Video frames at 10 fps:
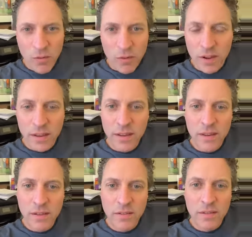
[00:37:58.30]
Not
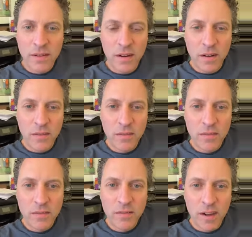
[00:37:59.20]
really. You
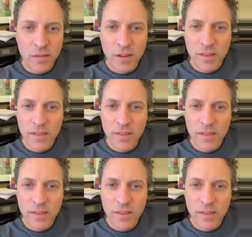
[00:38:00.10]
know, not